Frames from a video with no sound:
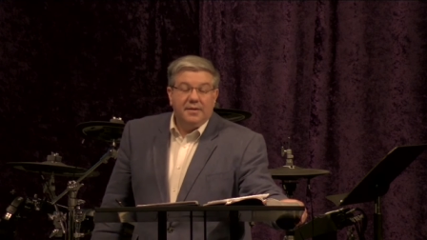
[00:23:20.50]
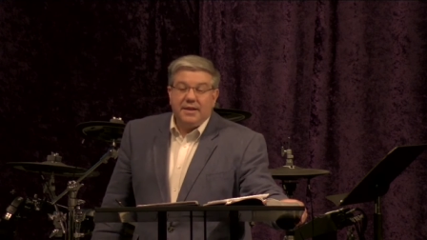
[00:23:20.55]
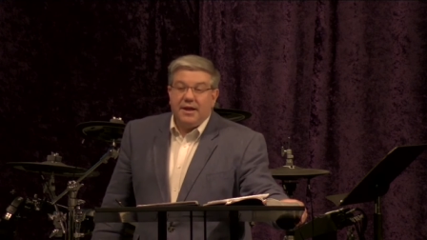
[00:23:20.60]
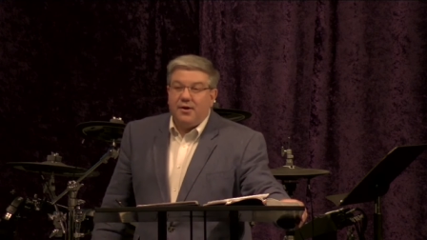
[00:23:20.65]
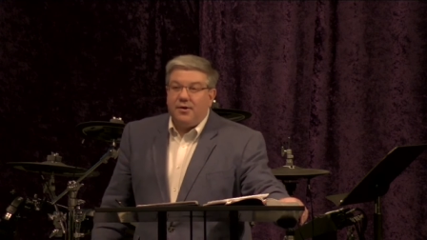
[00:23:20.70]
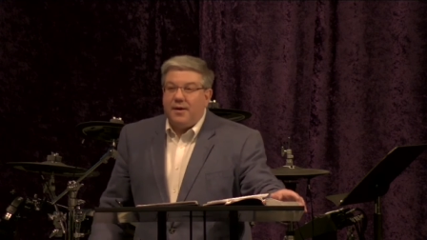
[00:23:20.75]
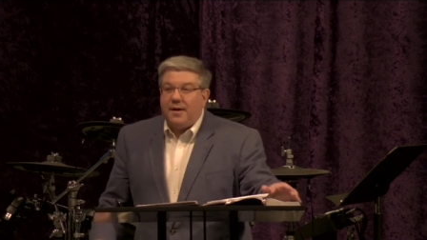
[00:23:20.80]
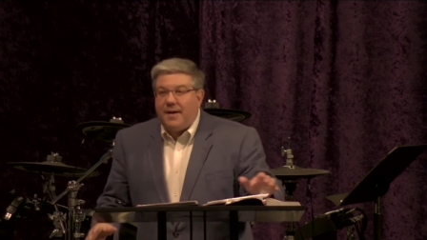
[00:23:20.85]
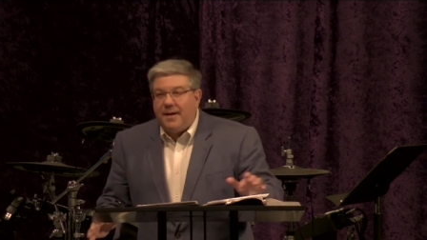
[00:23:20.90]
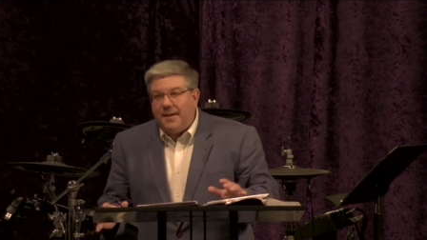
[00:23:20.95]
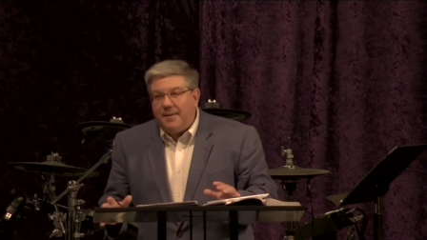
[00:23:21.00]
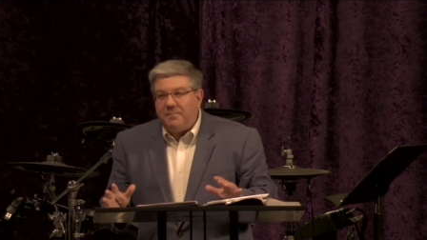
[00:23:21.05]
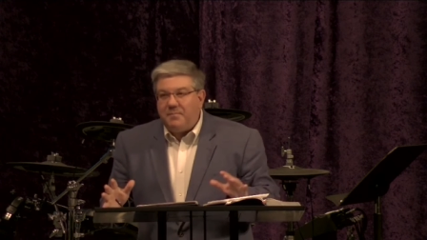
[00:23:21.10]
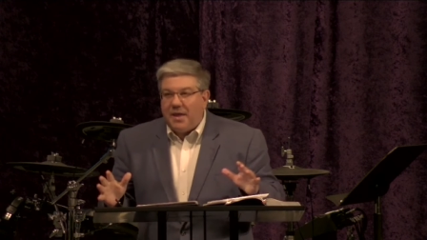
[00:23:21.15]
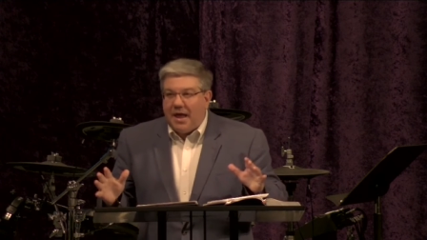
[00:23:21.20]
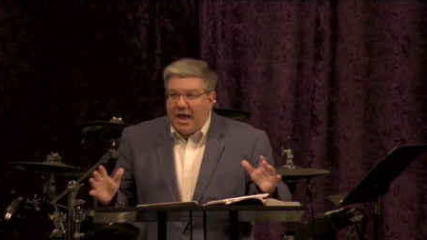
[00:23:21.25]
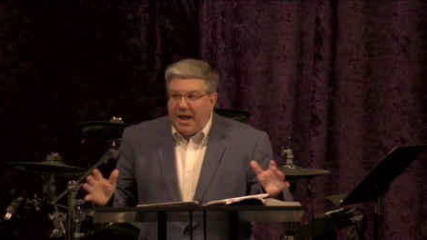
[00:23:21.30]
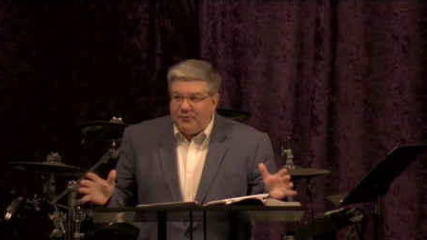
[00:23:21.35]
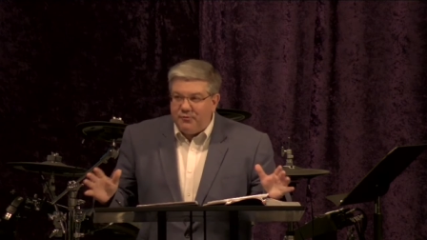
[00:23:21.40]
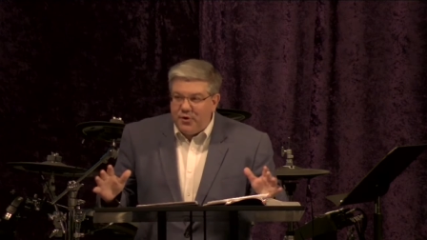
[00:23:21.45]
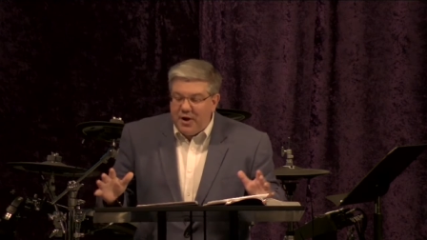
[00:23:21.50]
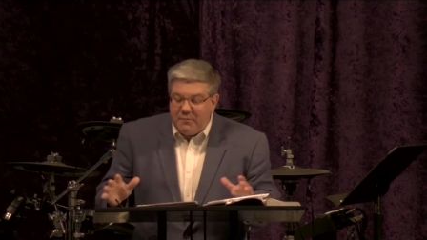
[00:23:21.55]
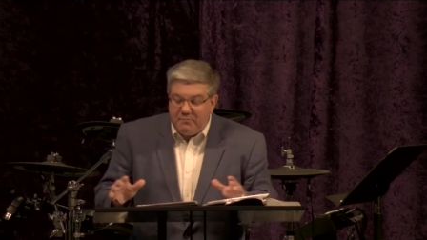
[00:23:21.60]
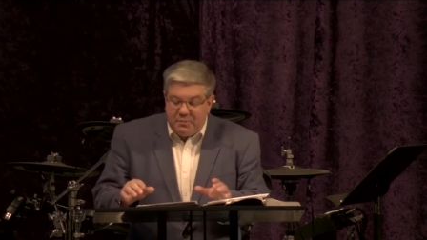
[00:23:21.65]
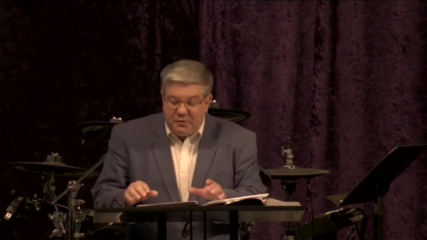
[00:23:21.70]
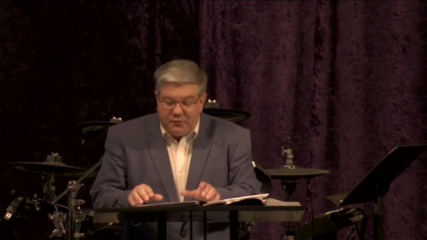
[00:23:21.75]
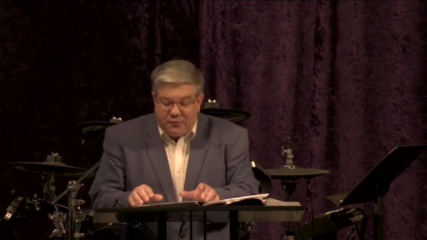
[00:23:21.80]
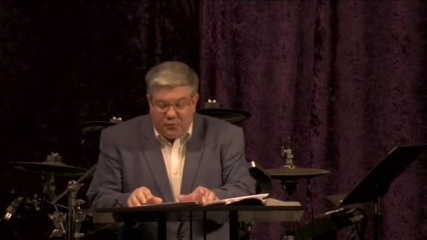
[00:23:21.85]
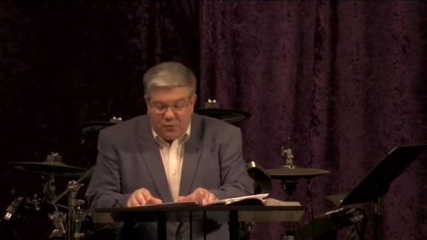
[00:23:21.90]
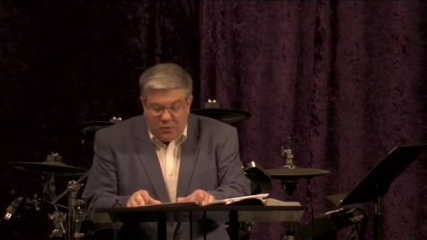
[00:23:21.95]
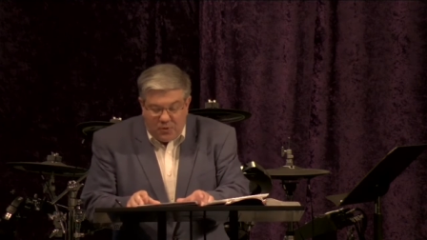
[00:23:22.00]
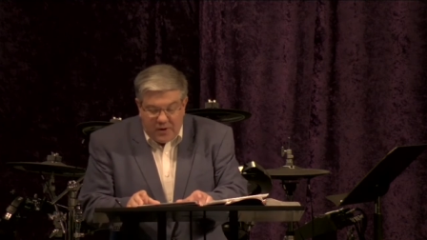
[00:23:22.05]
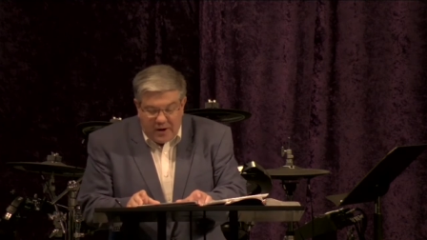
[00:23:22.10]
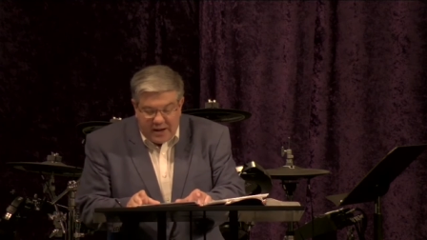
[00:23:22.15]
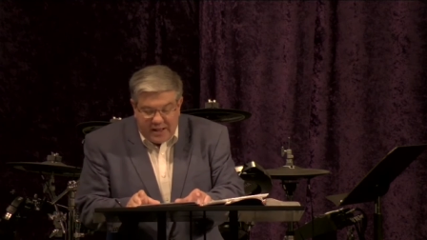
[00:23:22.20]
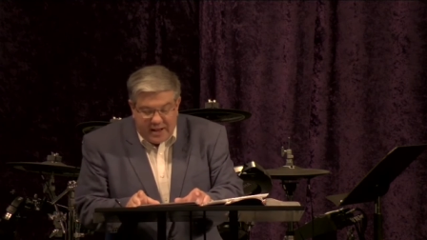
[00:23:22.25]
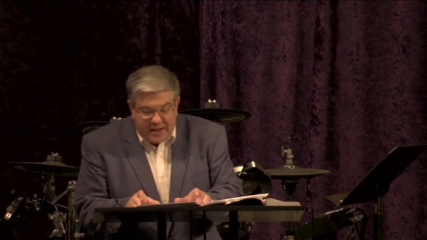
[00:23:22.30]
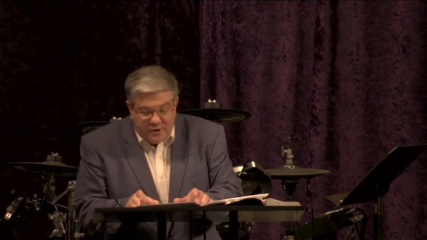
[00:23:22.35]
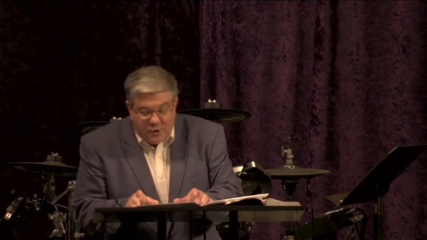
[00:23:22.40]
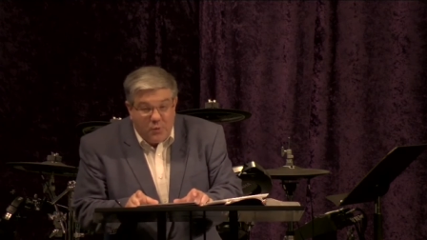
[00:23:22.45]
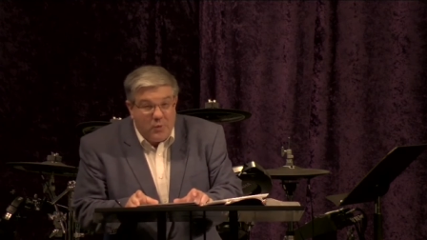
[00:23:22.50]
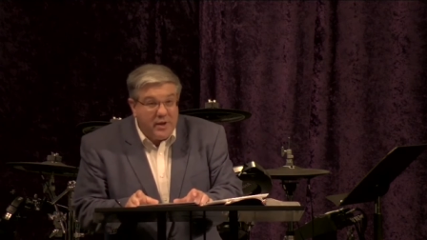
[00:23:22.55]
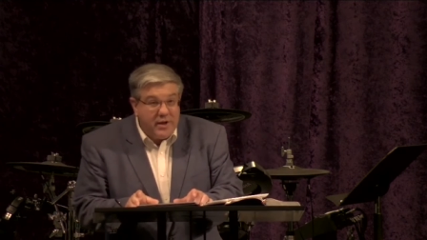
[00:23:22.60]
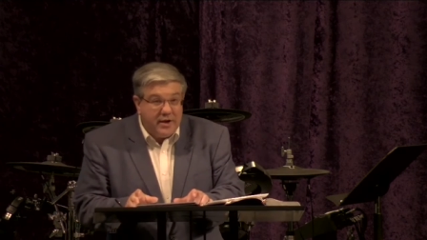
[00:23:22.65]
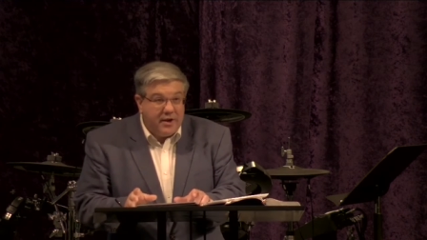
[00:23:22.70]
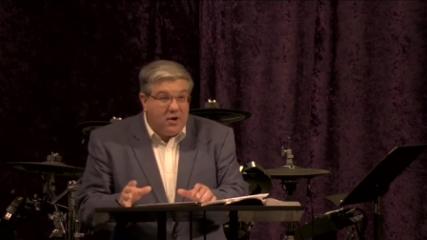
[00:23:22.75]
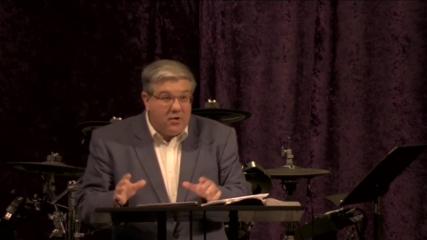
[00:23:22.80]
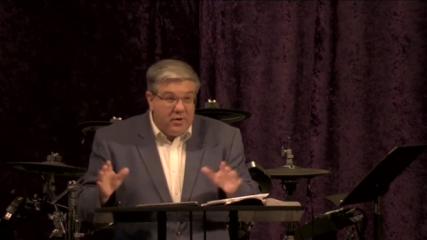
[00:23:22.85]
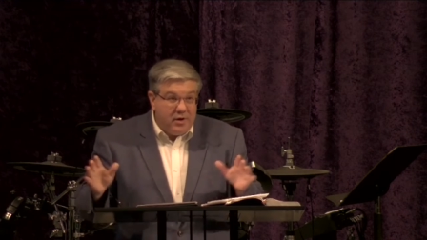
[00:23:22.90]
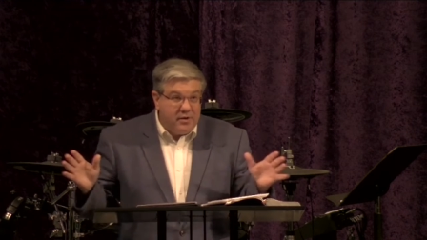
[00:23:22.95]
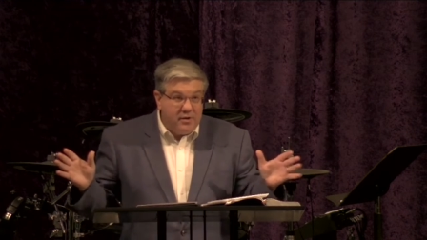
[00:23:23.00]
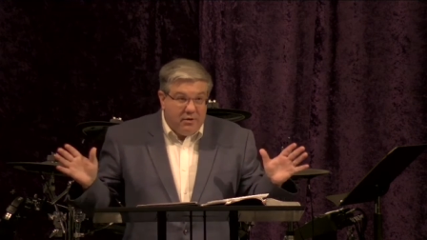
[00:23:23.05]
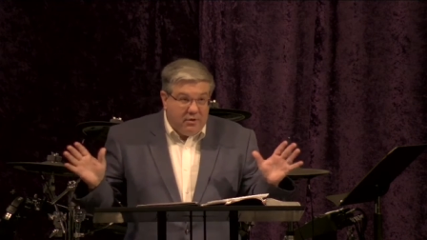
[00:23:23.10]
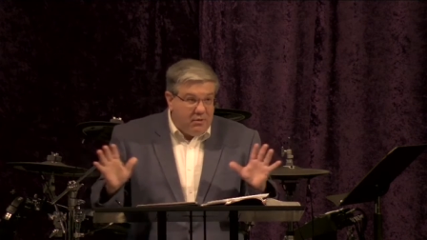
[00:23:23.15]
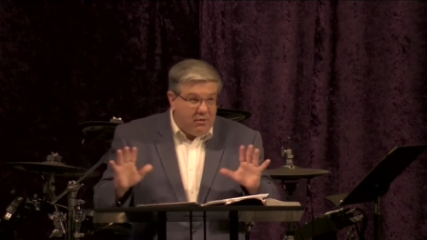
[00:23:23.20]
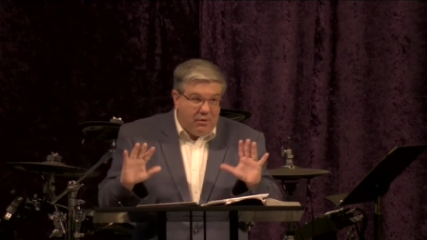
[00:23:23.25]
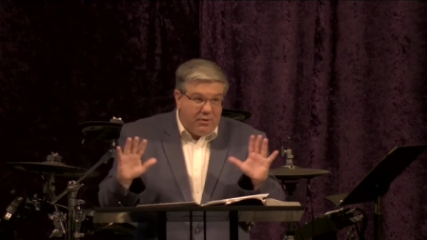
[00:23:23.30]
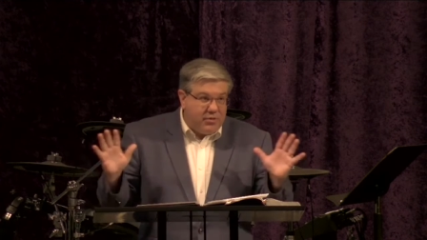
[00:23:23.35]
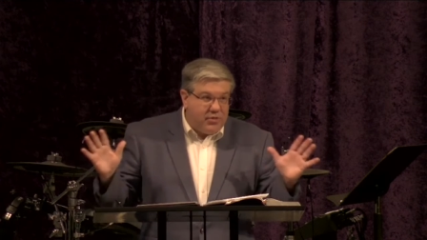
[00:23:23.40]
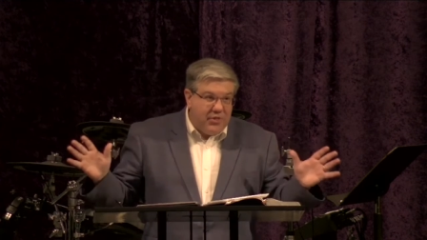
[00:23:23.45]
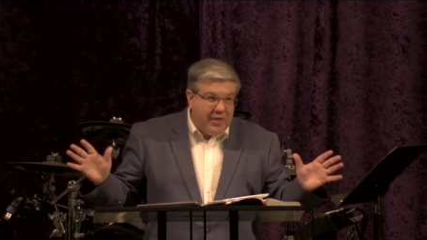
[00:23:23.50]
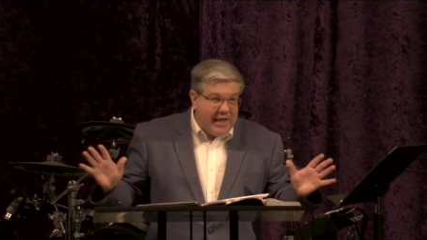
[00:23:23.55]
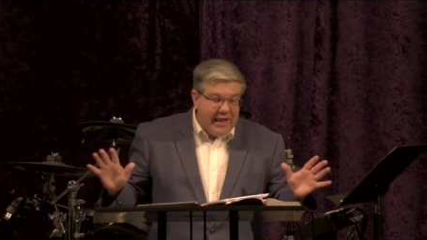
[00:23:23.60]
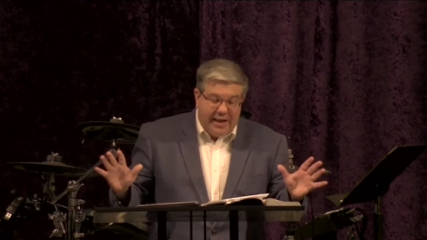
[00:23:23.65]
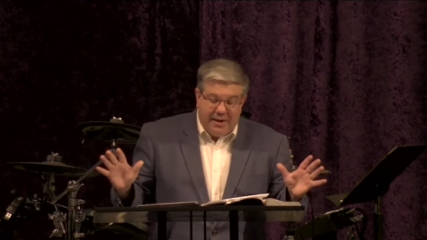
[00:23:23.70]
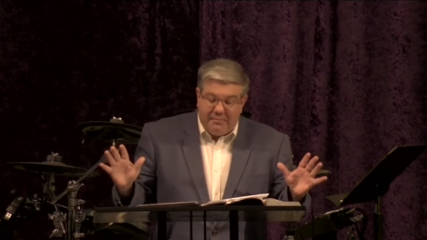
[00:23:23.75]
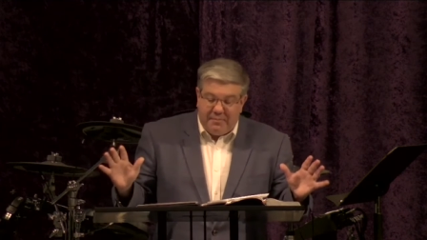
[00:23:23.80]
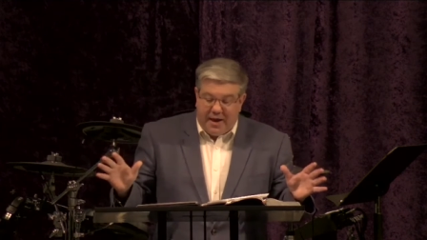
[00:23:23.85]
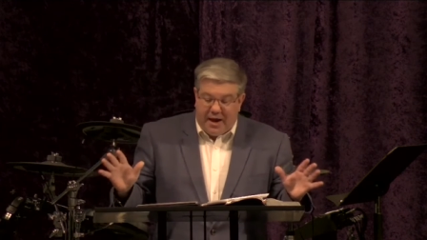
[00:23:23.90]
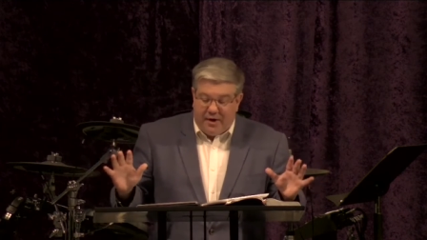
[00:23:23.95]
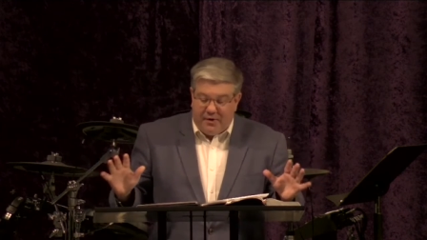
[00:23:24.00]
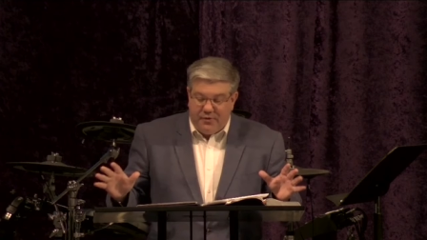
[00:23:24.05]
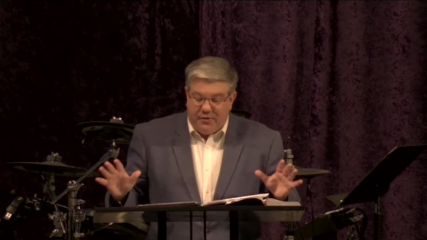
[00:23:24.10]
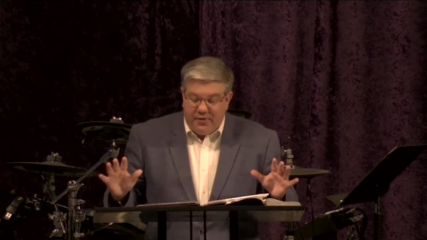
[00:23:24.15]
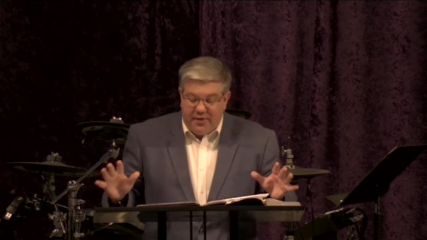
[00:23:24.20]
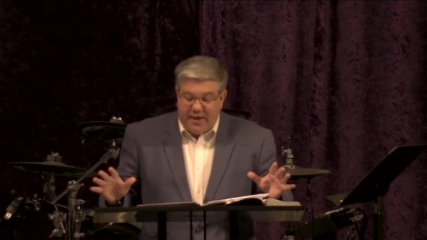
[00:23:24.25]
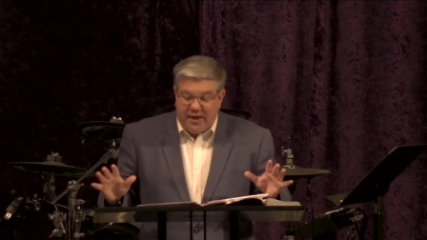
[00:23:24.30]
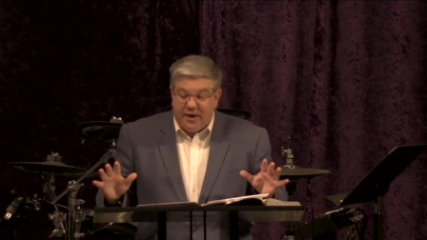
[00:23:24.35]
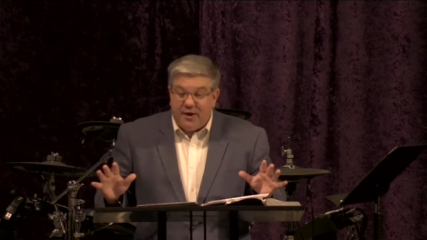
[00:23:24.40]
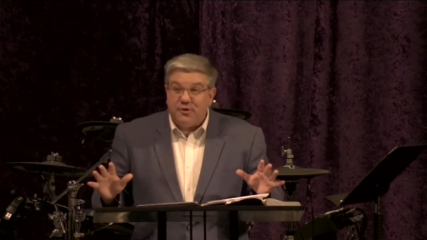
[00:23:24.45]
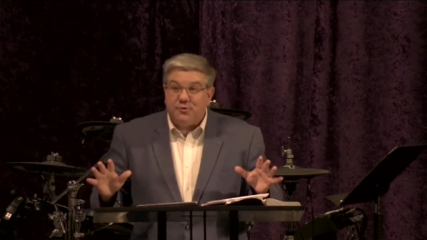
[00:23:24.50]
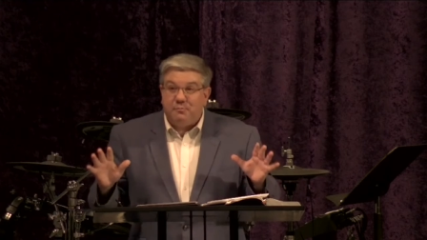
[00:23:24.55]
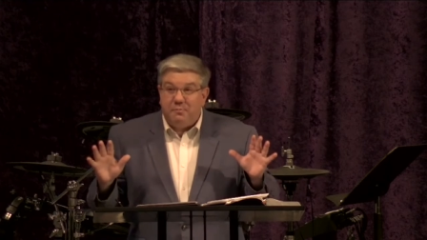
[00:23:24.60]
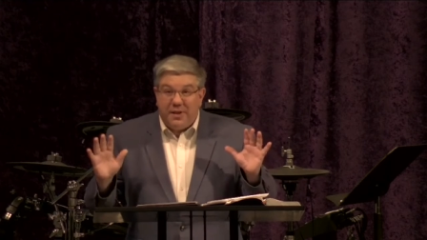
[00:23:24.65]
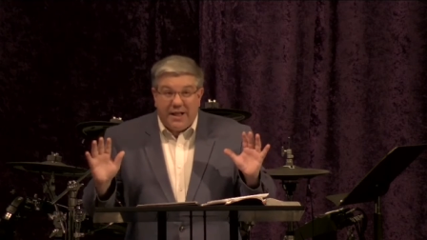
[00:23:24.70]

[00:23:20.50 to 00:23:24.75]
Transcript: Now, I've read before, and I don't want to go into a whole thing about this,